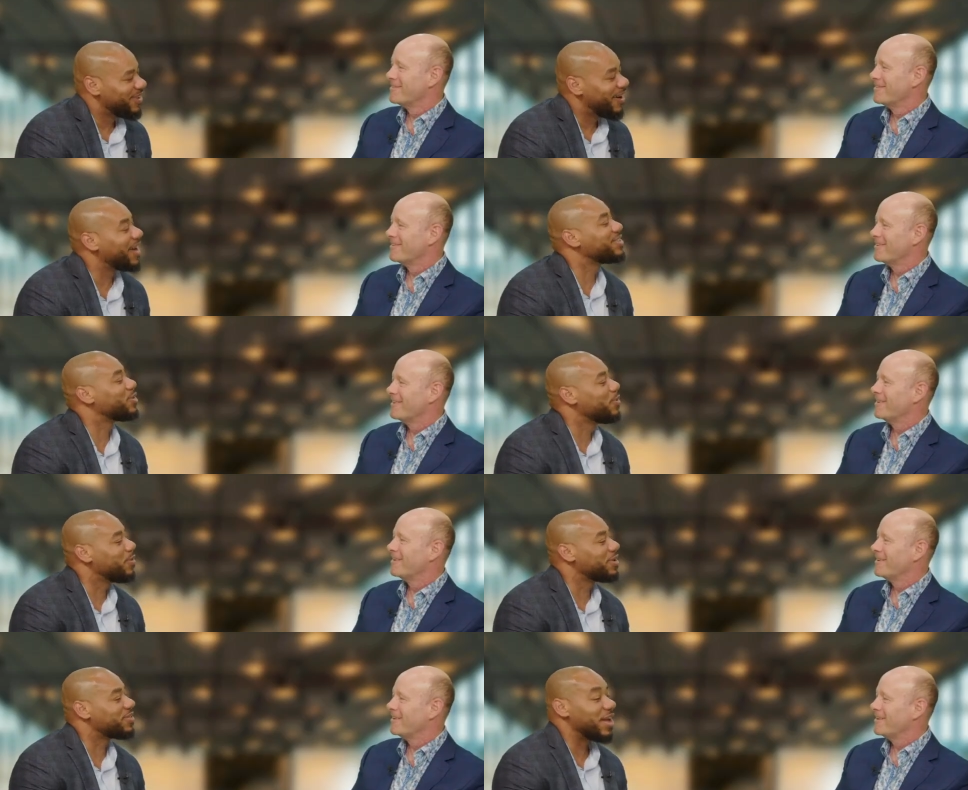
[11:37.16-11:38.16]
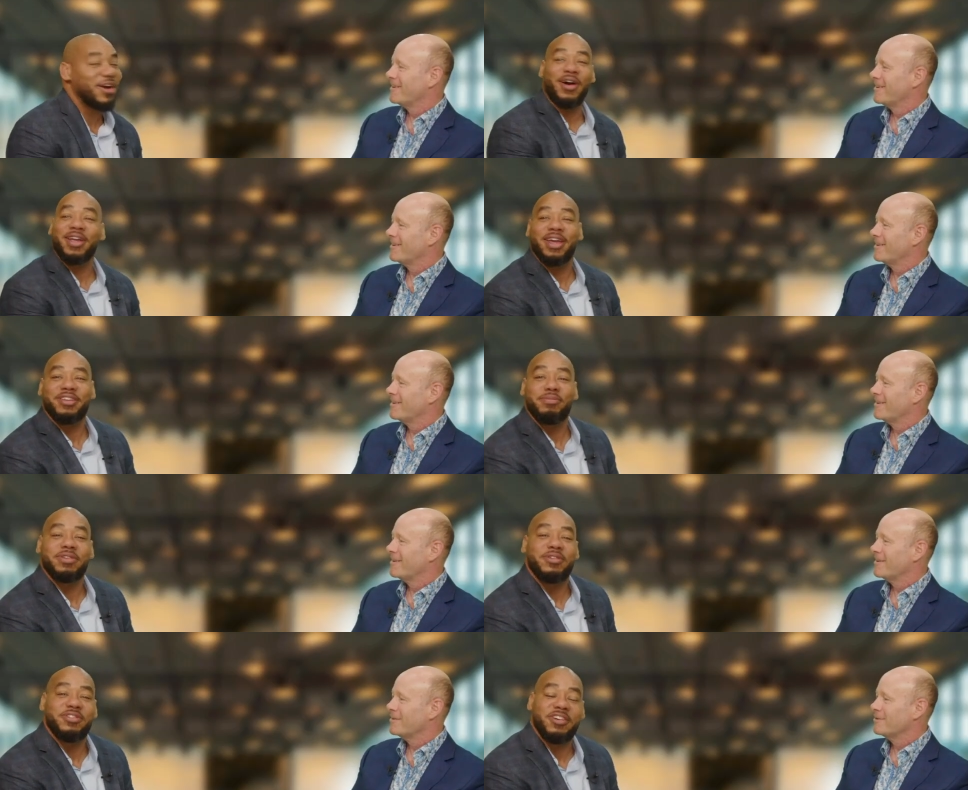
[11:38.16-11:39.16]
Speaker 1: All right, so we want to thank our guest,
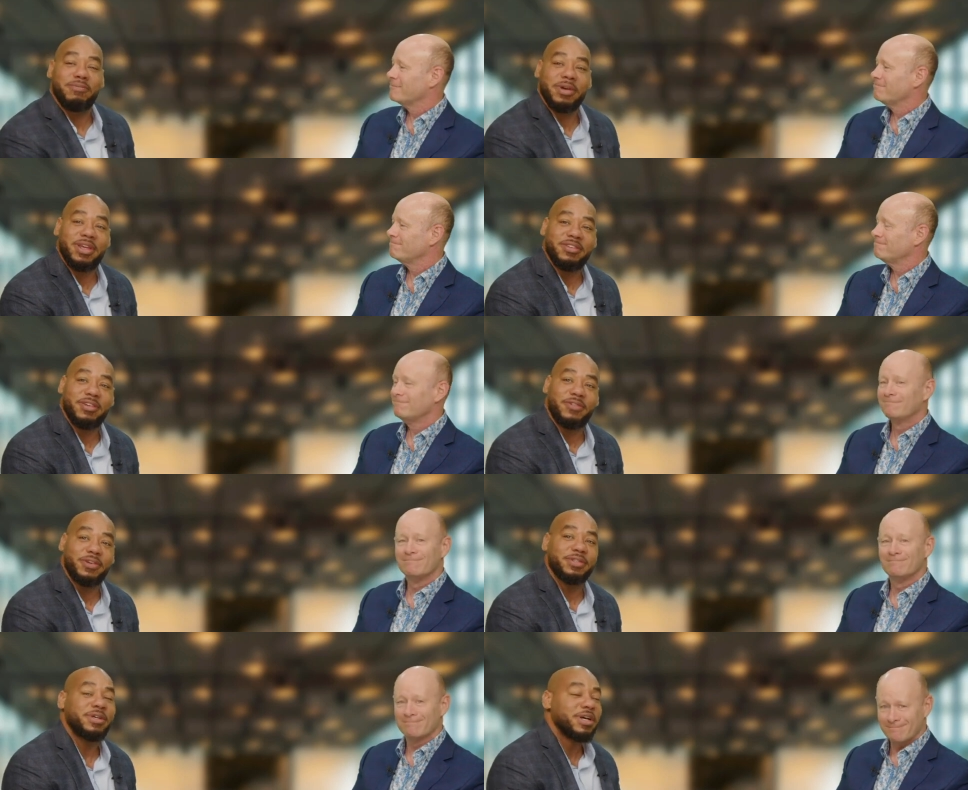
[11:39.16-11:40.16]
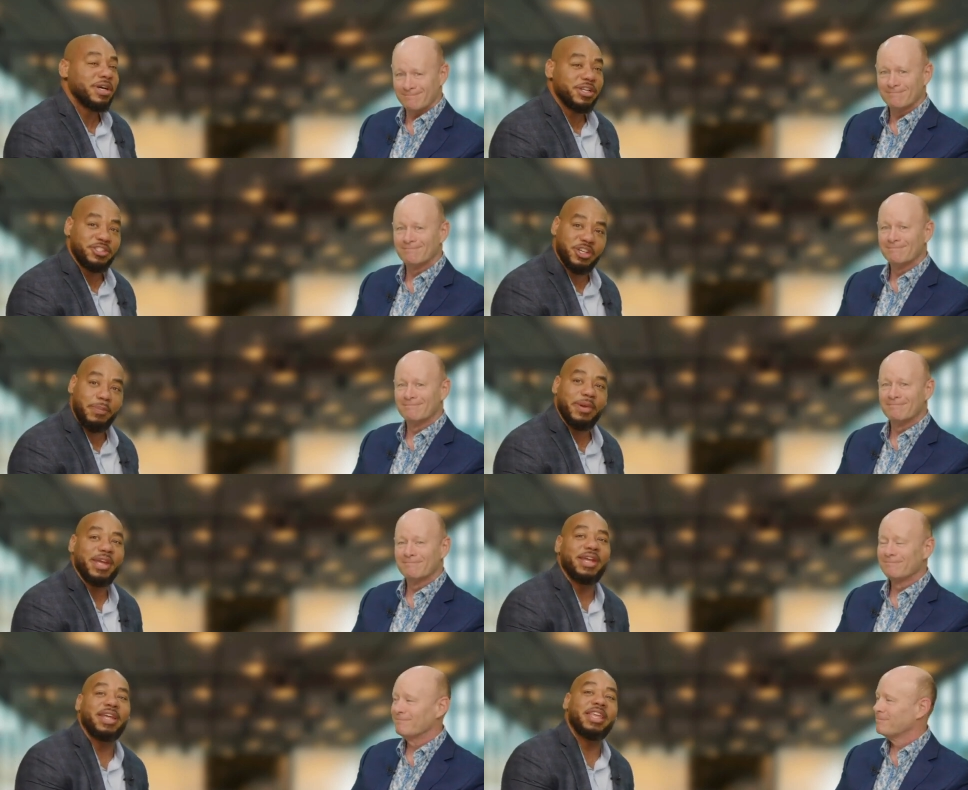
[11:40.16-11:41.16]
Mr. Jeff McKissack, for jumping
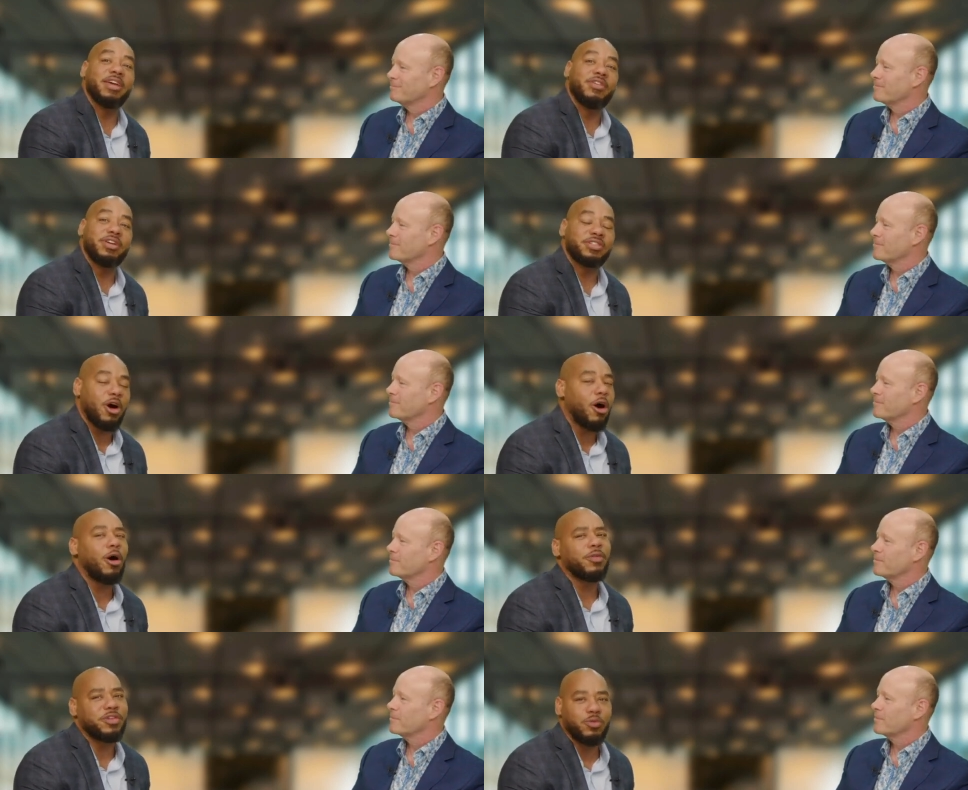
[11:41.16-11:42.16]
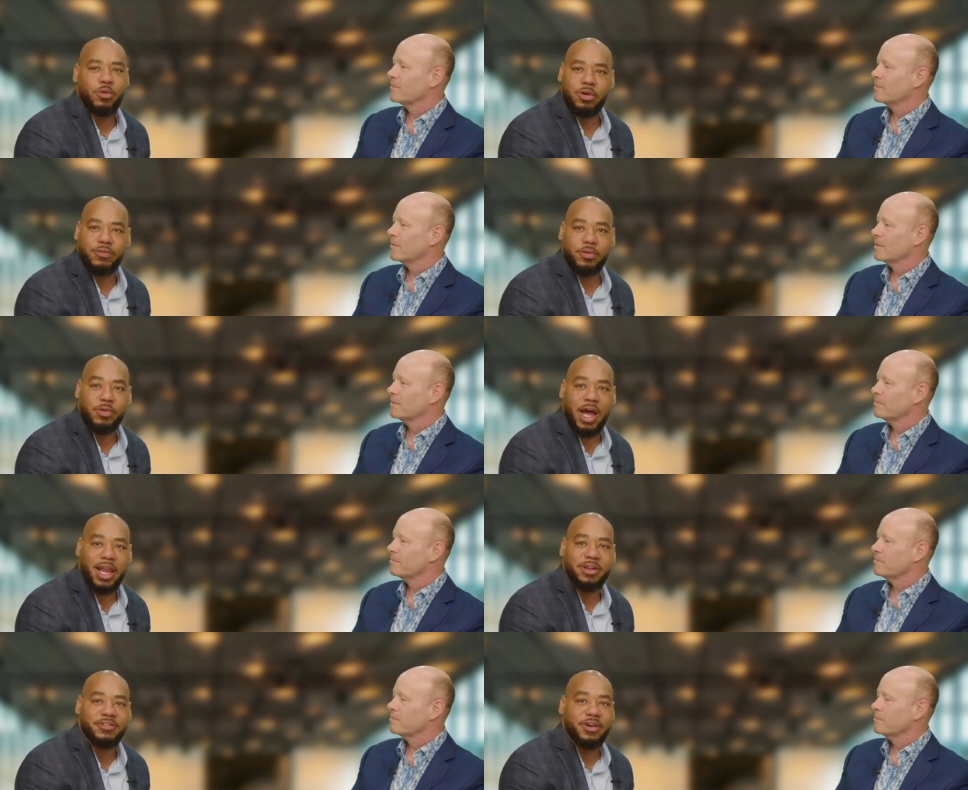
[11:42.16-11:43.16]
in and giving us all this wonderful
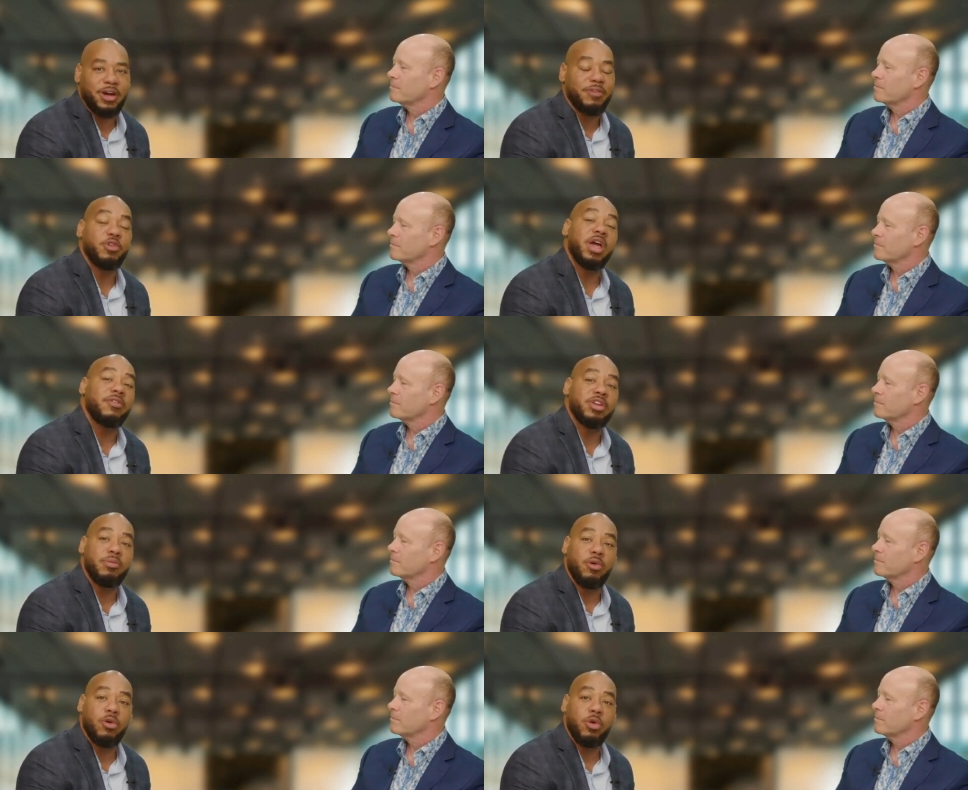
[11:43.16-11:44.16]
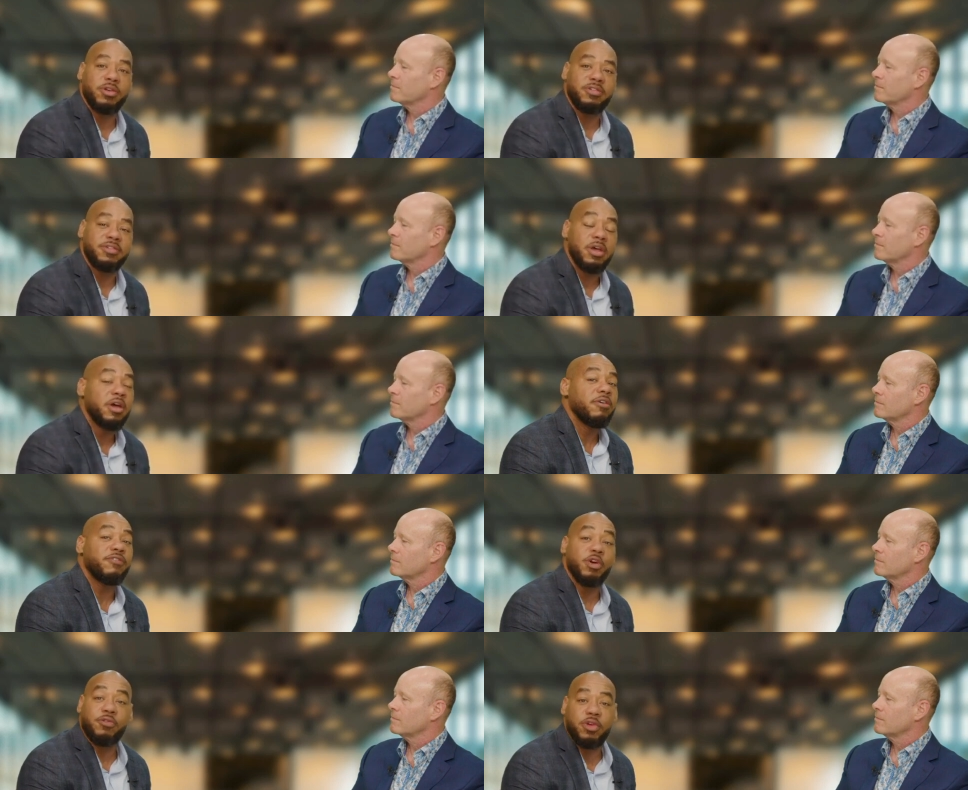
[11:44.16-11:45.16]
knowledge. Uh, if you have any more questions,
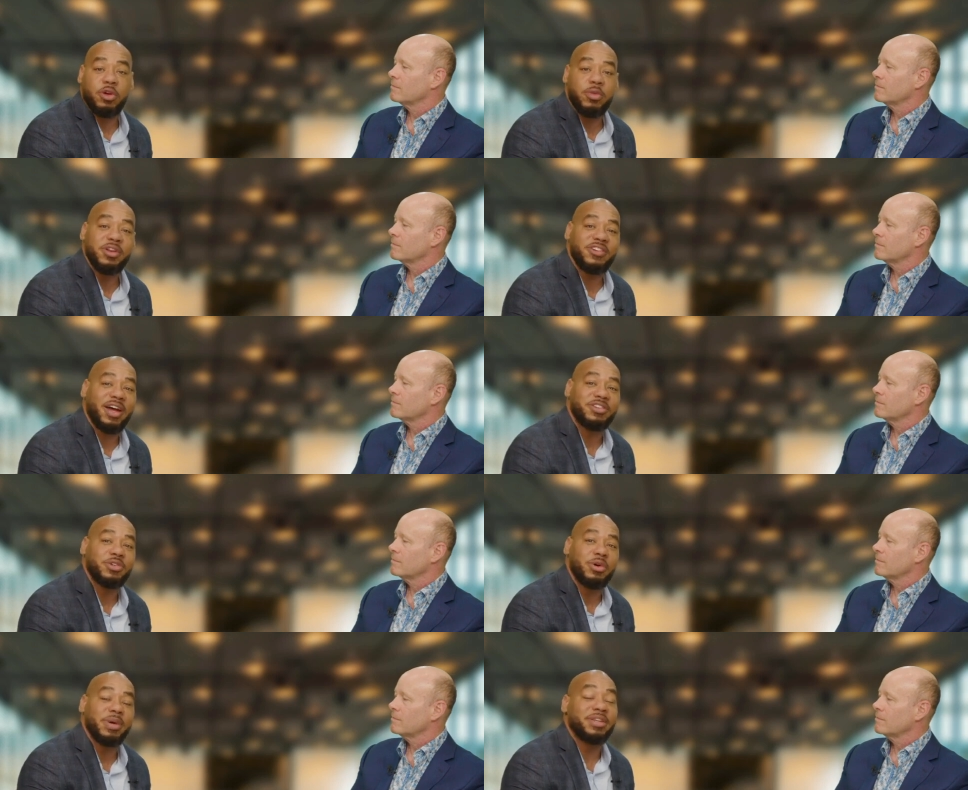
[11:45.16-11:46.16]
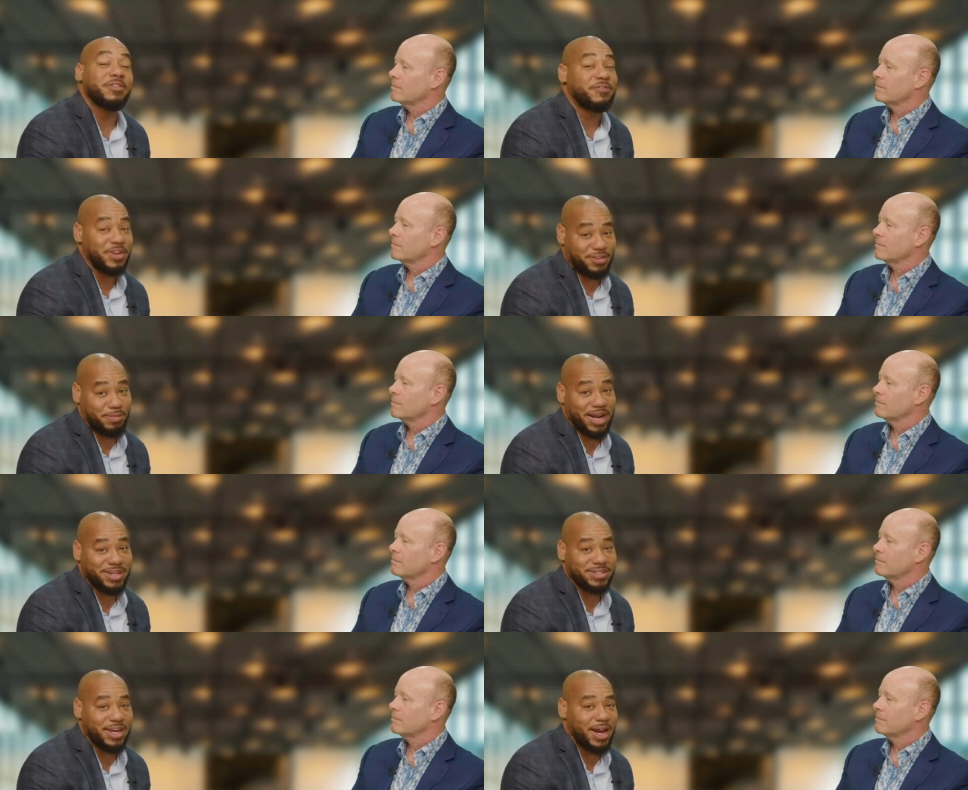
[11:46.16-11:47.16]
feel free to reach out to him at Defense by
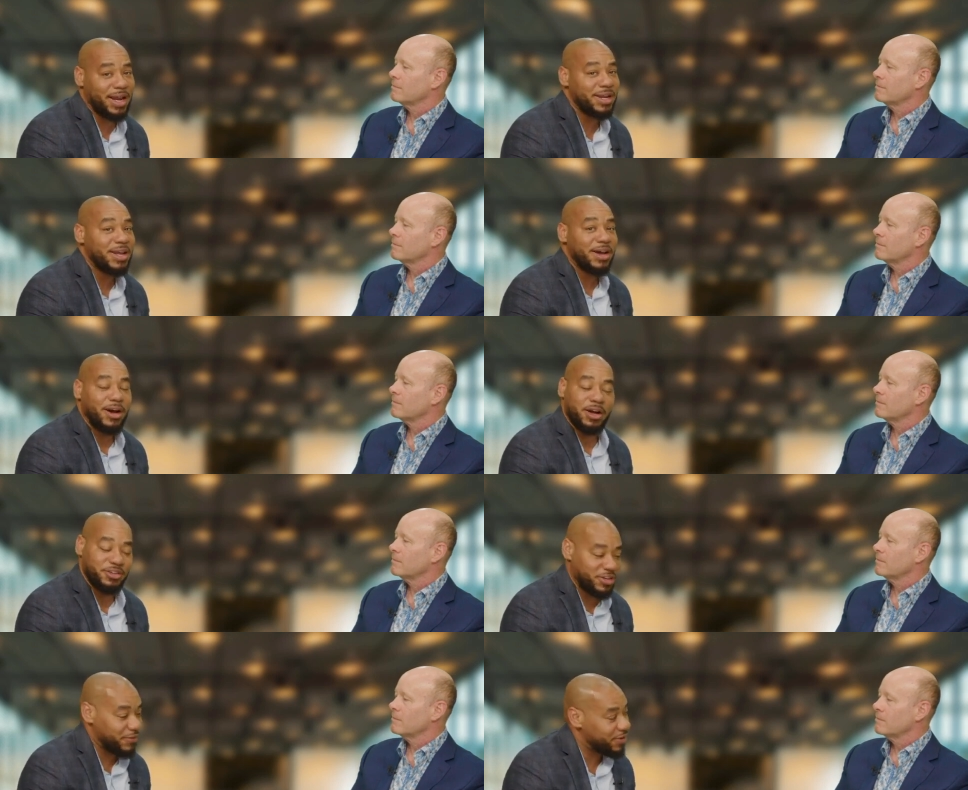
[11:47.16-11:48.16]
Design. Uh, Jeff,